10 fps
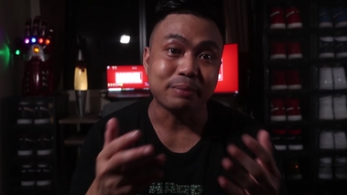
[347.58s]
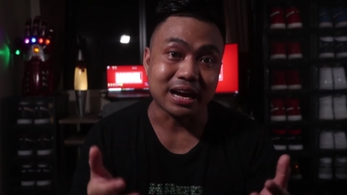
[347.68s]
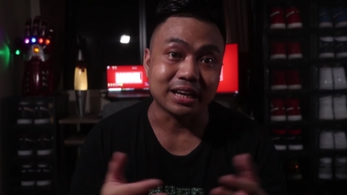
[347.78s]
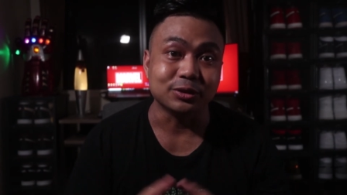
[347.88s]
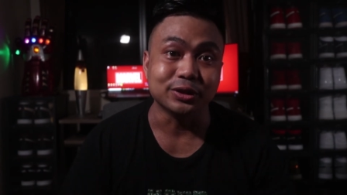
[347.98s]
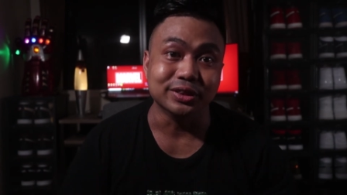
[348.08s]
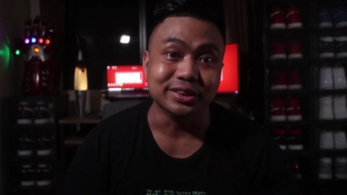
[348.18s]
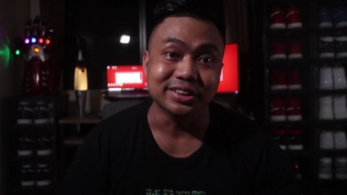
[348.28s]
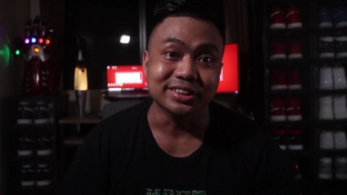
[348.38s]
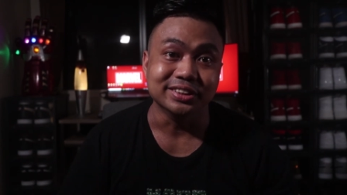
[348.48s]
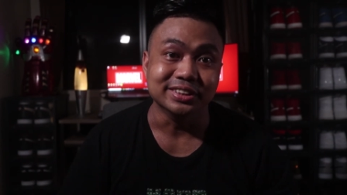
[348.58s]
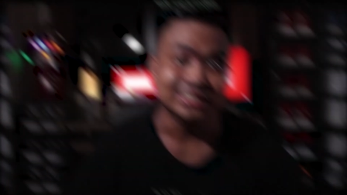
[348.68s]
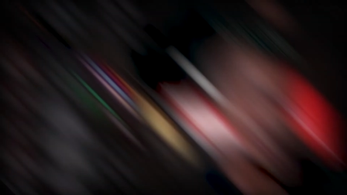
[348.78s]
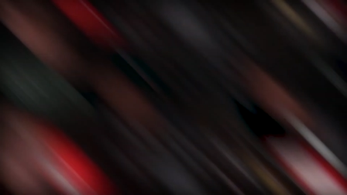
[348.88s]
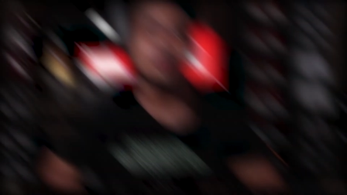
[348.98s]
para dun.
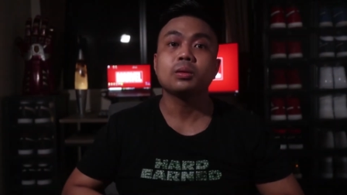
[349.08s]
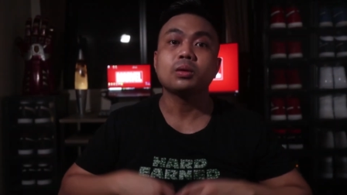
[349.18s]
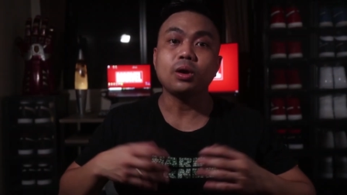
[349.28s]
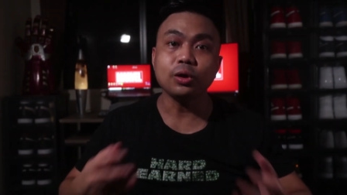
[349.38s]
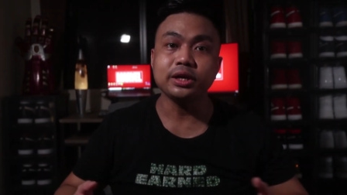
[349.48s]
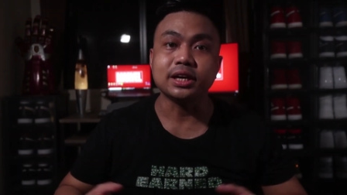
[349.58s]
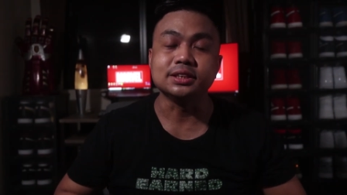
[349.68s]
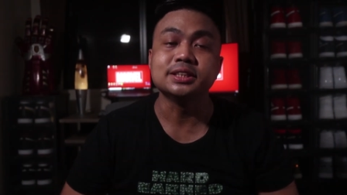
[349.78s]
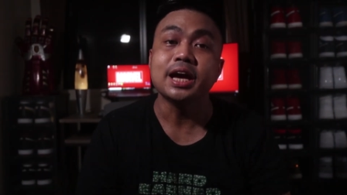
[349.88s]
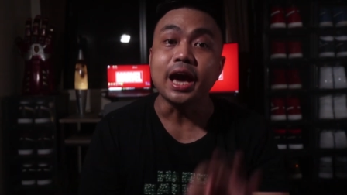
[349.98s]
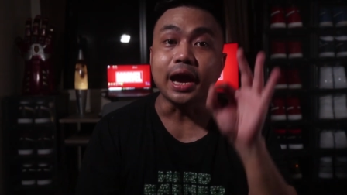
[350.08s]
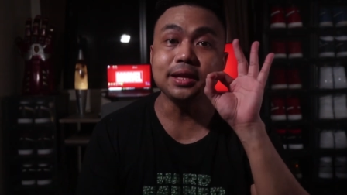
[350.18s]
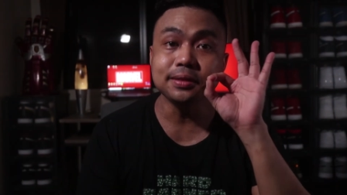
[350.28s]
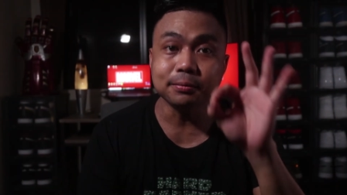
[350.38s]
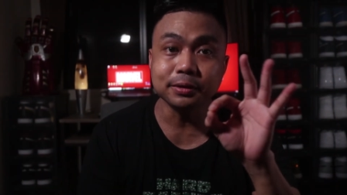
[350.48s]
Okay guys,
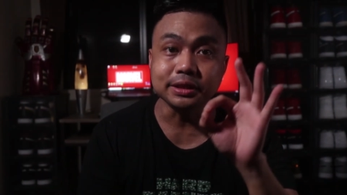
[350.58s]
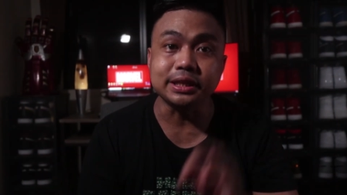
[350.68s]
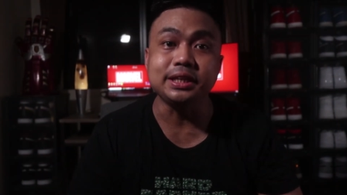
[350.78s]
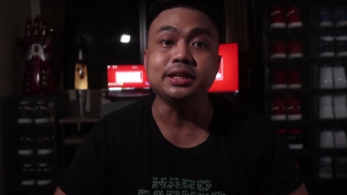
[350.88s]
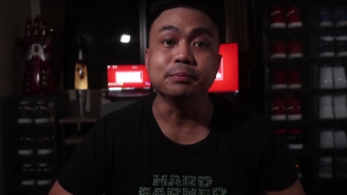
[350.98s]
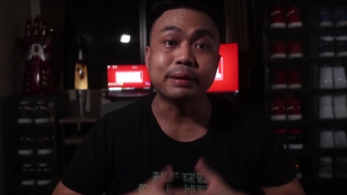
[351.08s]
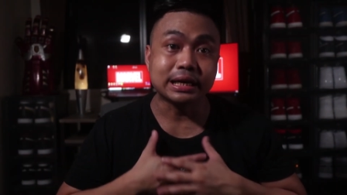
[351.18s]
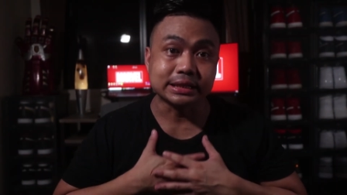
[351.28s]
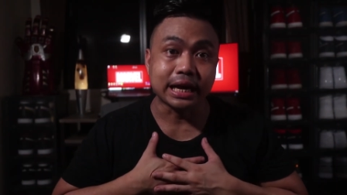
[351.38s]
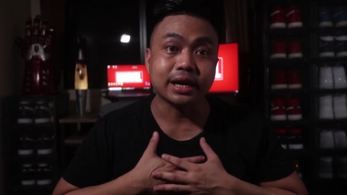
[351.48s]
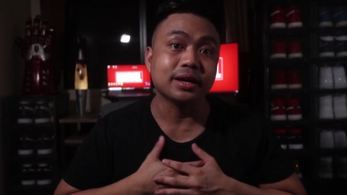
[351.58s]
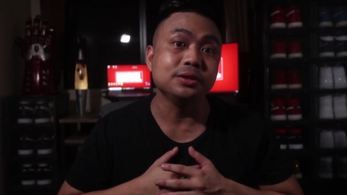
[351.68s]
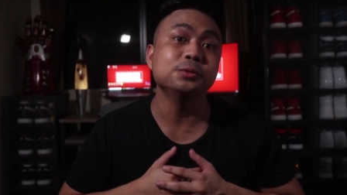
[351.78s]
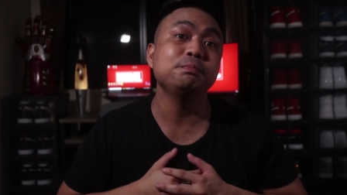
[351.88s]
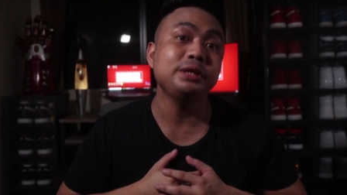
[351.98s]
and number 3 para sa akin,
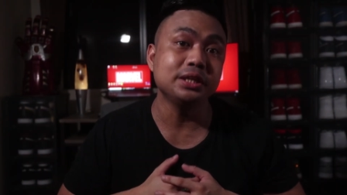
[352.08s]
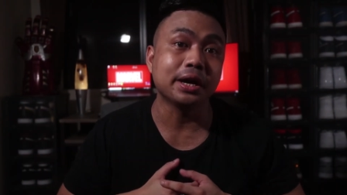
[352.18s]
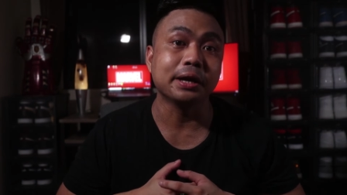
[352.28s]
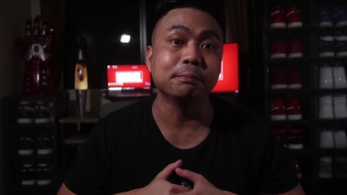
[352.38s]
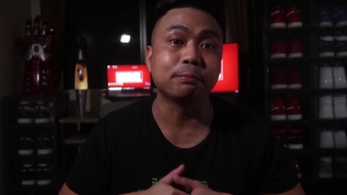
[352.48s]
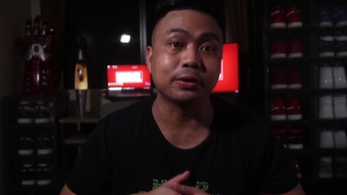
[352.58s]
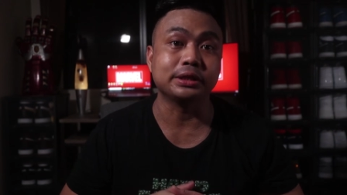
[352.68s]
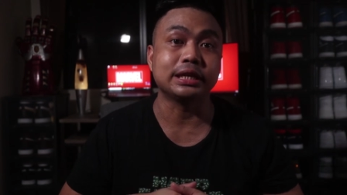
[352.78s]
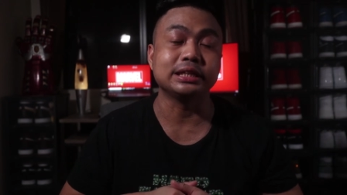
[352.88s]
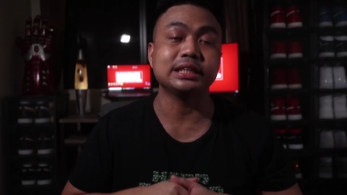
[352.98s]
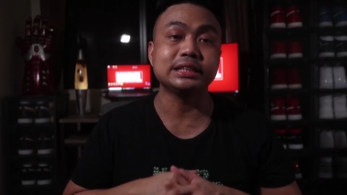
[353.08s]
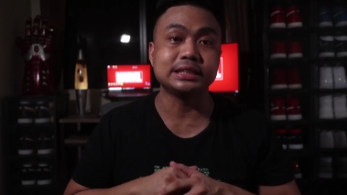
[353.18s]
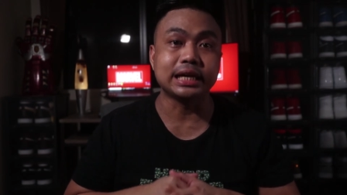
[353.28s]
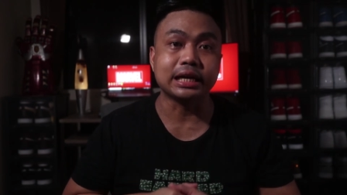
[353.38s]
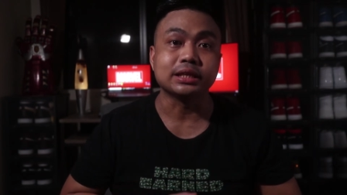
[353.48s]
yung pinaka-important
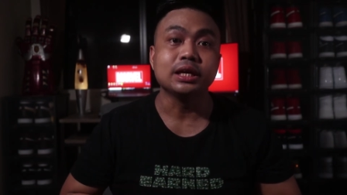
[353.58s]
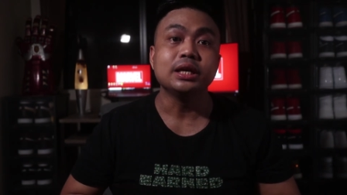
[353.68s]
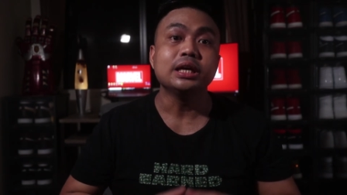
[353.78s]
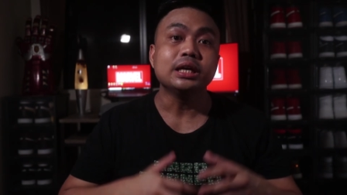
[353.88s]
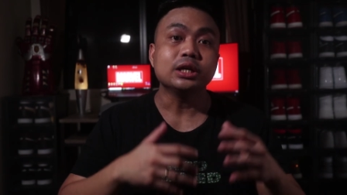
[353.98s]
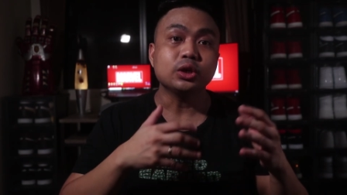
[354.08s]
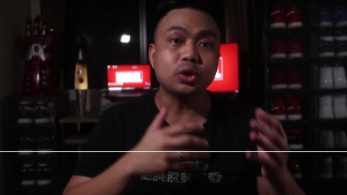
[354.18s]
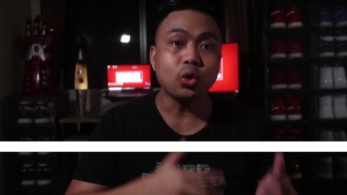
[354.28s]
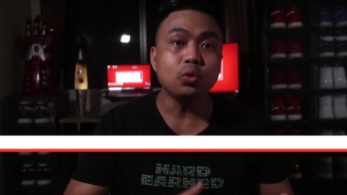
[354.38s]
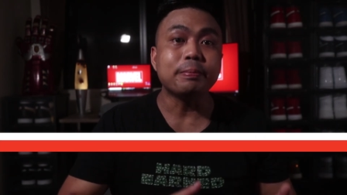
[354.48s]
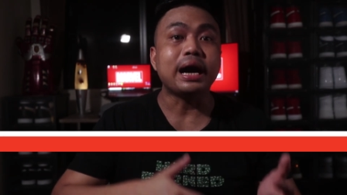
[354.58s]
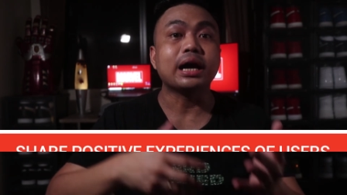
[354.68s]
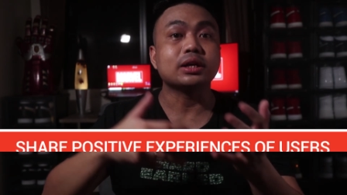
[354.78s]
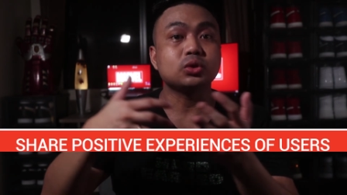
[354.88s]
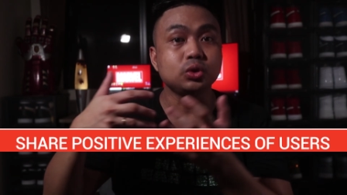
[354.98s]
is that go
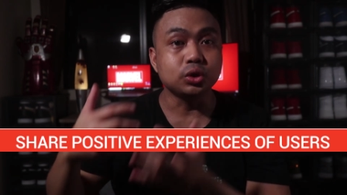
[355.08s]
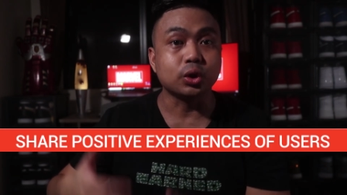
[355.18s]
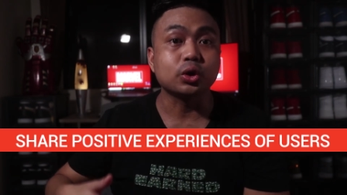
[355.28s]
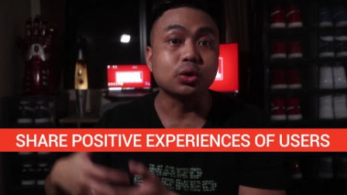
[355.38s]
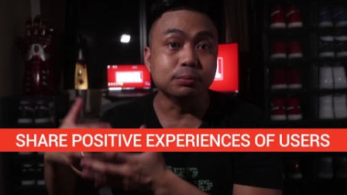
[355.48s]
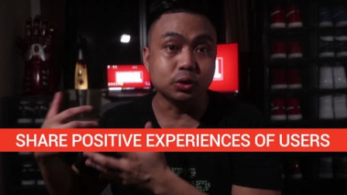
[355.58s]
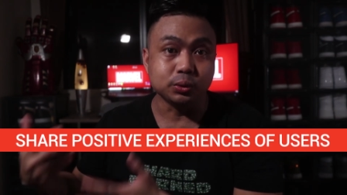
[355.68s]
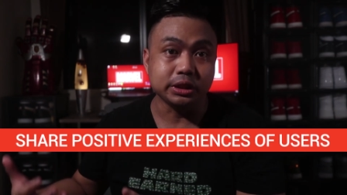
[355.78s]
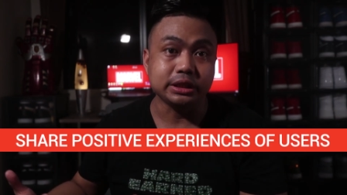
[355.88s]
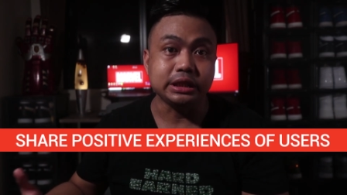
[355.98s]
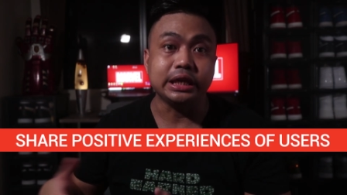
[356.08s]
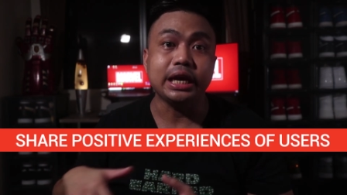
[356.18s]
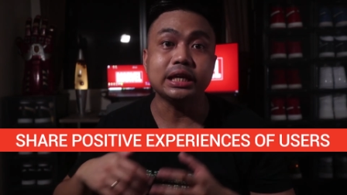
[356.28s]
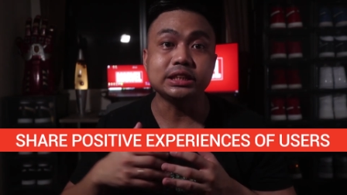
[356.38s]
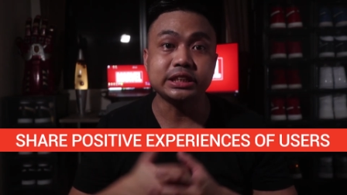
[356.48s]
back to your community
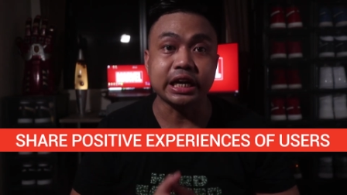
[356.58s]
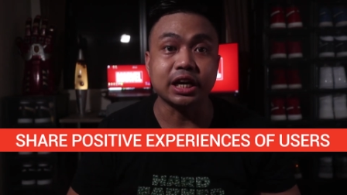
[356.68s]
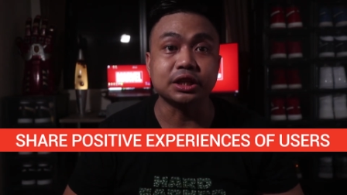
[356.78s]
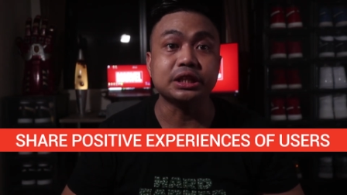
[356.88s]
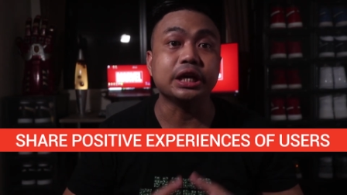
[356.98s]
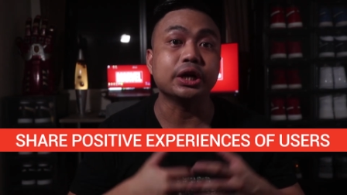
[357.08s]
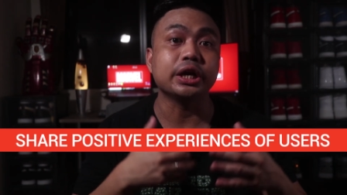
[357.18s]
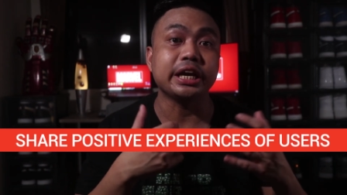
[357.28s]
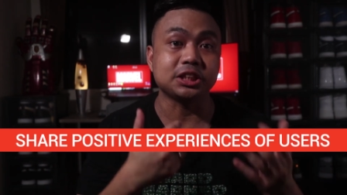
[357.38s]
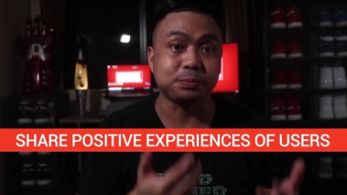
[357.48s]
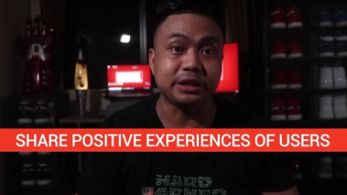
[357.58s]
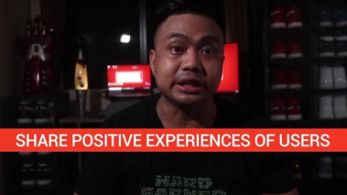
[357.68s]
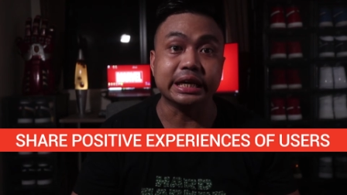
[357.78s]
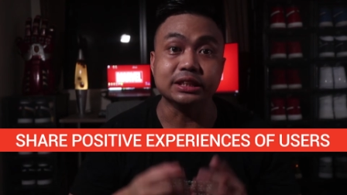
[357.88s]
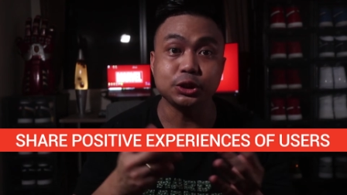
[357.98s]
and share their
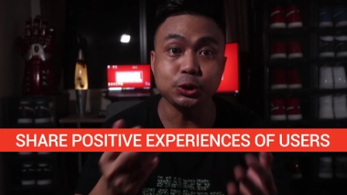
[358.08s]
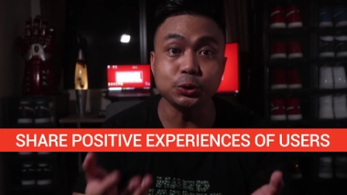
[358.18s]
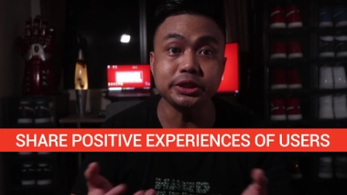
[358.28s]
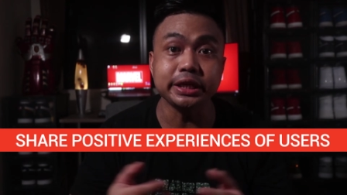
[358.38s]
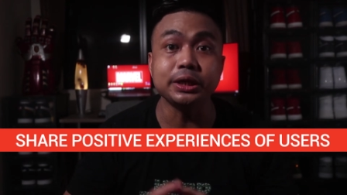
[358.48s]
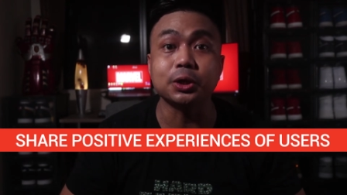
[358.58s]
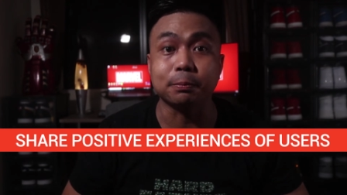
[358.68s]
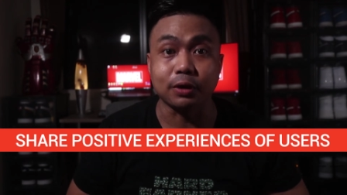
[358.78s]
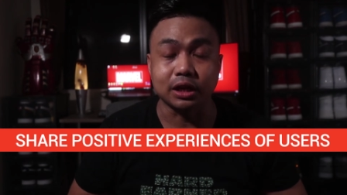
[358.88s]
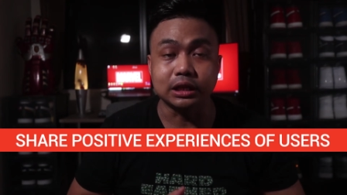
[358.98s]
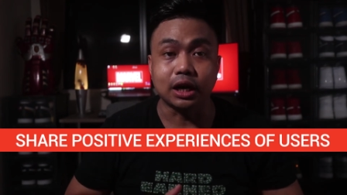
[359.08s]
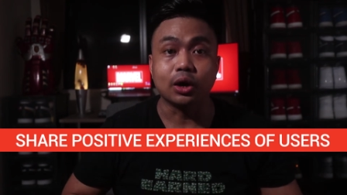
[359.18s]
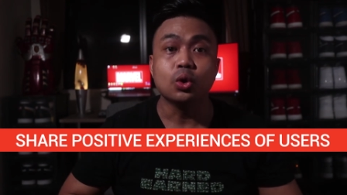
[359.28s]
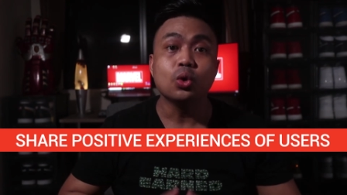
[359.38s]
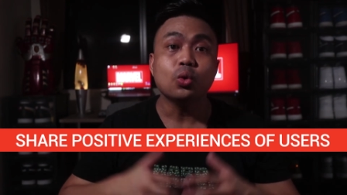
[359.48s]
experience using your product.